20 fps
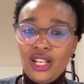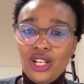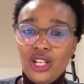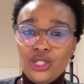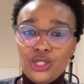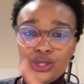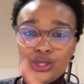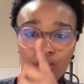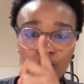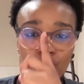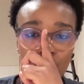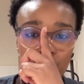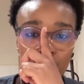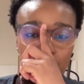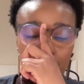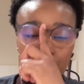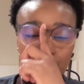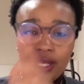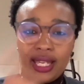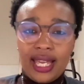So
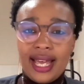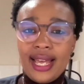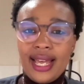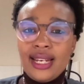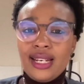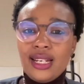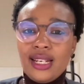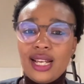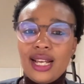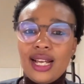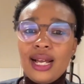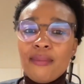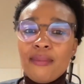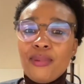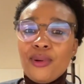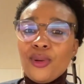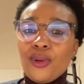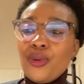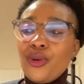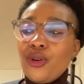if you can
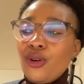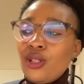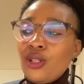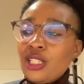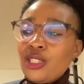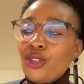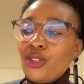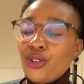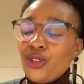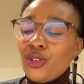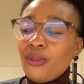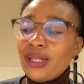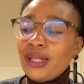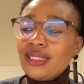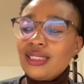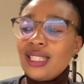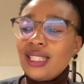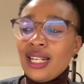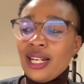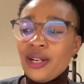upload all the documents
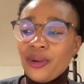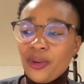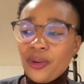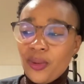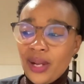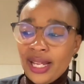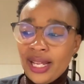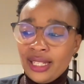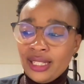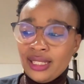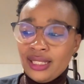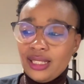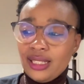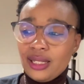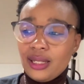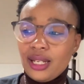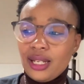that are required